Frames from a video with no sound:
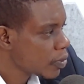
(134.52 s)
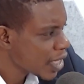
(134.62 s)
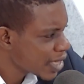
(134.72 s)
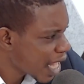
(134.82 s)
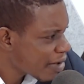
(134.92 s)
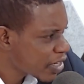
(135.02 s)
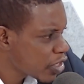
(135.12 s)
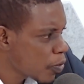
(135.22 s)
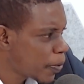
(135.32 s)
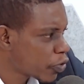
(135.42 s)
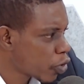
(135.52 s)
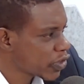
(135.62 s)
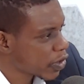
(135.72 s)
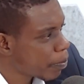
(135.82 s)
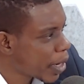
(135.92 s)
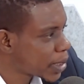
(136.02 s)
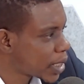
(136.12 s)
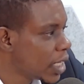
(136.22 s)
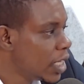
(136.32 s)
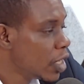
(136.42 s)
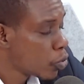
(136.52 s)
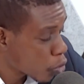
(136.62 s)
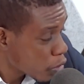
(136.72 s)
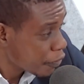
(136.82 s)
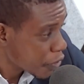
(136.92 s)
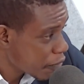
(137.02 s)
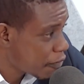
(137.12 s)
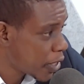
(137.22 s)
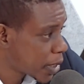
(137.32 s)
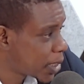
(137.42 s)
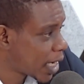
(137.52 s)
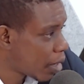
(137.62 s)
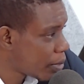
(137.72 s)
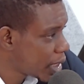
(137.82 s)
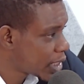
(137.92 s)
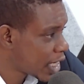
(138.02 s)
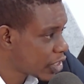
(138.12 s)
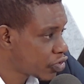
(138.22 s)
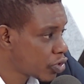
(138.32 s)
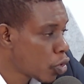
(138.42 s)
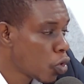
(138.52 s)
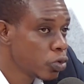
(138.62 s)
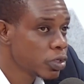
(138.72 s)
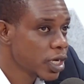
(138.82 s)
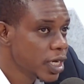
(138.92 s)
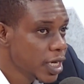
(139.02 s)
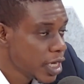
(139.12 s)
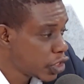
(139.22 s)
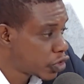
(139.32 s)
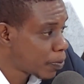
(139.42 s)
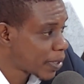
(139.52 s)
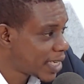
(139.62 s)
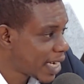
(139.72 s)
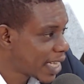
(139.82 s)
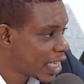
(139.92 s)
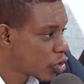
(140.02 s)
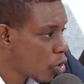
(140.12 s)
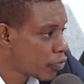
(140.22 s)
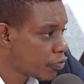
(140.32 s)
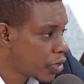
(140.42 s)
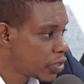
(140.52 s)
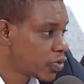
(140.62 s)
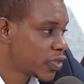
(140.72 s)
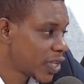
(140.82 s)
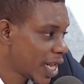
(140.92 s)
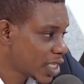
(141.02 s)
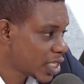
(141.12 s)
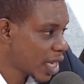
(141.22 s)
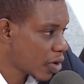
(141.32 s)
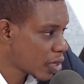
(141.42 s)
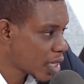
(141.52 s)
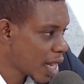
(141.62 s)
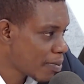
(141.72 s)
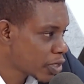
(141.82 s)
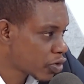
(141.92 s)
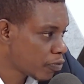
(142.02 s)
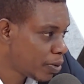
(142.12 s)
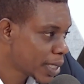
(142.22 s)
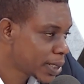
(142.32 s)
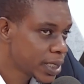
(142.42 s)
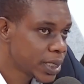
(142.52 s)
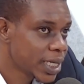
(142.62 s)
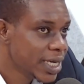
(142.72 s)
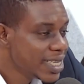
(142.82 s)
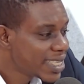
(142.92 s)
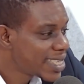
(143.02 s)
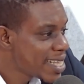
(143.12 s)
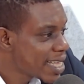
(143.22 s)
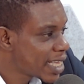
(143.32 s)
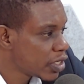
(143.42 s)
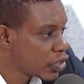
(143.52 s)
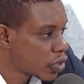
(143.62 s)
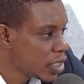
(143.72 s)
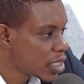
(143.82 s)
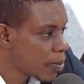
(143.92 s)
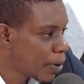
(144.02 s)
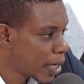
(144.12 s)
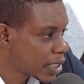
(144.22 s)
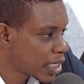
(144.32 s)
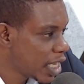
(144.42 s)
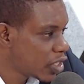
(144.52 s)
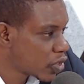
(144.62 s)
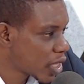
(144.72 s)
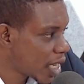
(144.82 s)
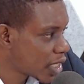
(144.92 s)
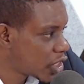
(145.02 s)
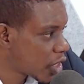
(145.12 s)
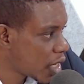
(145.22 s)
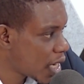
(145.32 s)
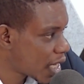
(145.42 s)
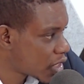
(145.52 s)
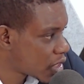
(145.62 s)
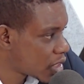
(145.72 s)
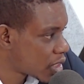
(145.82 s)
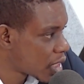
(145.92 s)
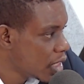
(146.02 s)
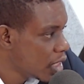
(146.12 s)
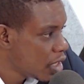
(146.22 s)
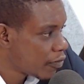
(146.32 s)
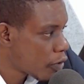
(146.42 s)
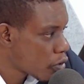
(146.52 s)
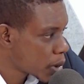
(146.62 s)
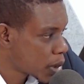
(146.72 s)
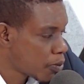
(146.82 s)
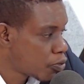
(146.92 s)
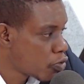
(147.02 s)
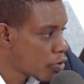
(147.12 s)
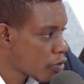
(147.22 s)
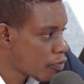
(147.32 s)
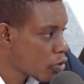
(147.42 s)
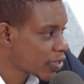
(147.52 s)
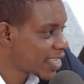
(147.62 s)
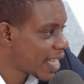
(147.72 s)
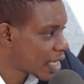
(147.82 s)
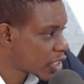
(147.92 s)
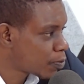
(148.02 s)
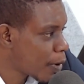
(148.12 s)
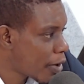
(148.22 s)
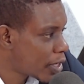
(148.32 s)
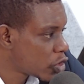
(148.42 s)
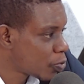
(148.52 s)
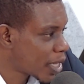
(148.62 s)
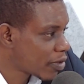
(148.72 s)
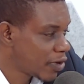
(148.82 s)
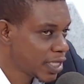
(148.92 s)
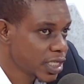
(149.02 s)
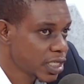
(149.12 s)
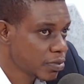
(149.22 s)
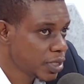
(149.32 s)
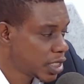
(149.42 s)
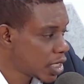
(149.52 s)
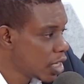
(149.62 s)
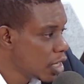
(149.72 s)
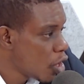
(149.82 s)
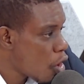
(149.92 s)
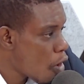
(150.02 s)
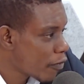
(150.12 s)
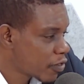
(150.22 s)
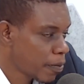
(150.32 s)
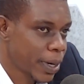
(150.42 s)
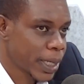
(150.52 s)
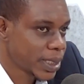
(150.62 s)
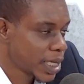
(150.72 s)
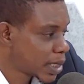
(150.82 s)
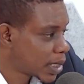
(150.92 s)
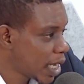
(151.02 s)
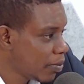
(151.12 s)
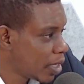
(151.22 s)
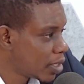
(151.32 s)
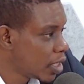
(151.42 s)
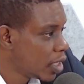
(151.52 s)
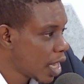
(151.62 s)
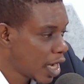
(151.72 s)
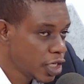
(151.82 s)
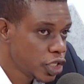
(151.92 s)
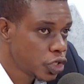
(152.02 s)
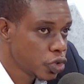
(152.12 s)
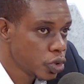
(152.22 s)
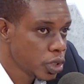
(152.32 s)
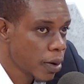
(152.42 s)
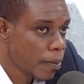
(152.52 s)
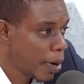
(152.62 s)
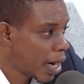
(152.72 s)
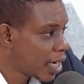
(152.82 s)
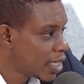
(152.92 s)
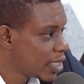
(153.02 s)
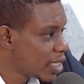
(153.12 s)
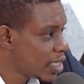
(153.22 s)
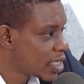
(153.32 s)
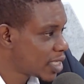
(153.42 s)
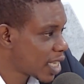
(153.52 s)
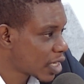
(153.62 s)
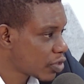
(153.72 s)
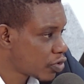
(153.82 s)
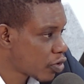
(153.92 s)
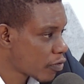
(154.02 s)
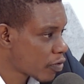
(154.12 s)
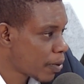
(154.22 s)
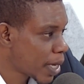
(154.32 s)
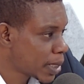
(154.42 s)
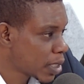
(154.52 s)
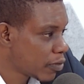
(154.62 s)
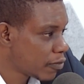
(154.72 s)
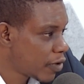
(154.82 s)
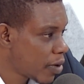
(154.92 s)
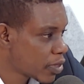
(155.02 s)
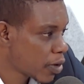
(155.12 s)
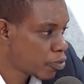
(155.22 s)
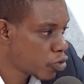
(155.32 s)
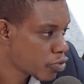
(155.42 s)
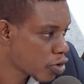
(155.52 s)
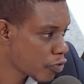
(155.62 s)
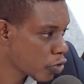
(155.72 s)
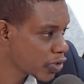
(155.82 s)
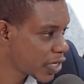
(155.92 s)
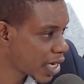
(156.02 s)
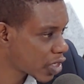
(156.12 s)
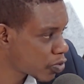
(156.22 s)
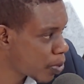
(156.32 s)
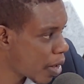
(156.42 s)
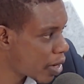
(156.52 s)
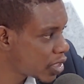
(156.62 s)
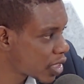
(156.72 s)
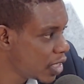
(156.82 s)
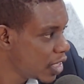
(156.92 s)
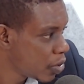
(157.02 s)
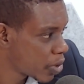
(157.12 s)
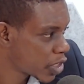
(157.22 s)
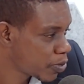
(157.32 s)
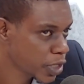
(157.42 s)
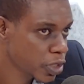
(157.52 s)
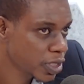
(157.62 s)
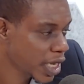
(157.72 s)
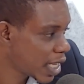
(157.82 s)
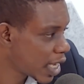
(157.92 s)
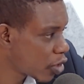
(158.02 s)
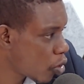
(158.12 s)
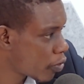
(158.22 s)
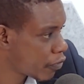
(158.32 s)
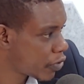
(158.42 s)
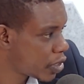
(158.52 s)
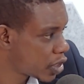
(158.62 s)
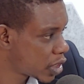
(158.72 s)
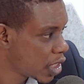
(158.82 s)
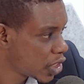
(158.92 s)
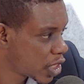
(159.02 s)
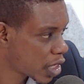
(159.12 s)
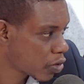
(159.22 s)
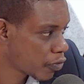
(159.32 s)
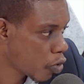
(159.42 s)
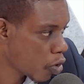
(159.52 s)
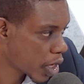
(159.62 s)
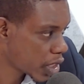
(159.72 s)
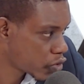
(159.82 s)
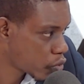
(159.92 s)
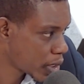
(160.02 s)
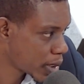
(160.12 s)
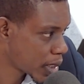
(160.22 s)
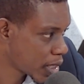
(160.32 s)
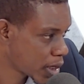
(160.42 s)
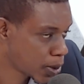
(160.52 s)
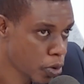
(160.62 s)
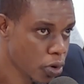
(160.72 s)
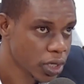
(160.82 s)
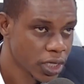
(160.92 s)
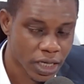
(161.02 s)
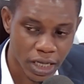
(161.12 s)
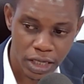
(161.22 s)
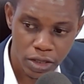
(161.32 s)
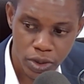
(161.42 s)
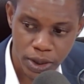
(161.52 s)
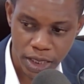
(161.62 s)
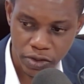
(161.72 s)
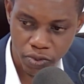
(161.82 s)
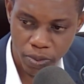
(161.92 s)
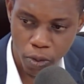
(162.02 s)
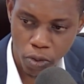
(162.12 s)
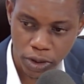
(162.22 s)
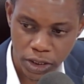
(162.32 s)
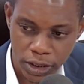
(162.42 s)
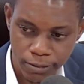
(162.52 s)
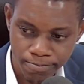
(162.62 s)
the governing New Patriotic Party will, for the first time in its history, hold a superdelegate conference to slash down on the numbers of persons seeking to lead the party into the next general elections. It follows the approval of all 10 aspirants by the vetting committee of the party. A statement issued by the secretary of the party confirmed the approval of all 10 aspirants, with a special delegate conference scheduled for August 26th. There's more in the news desk report.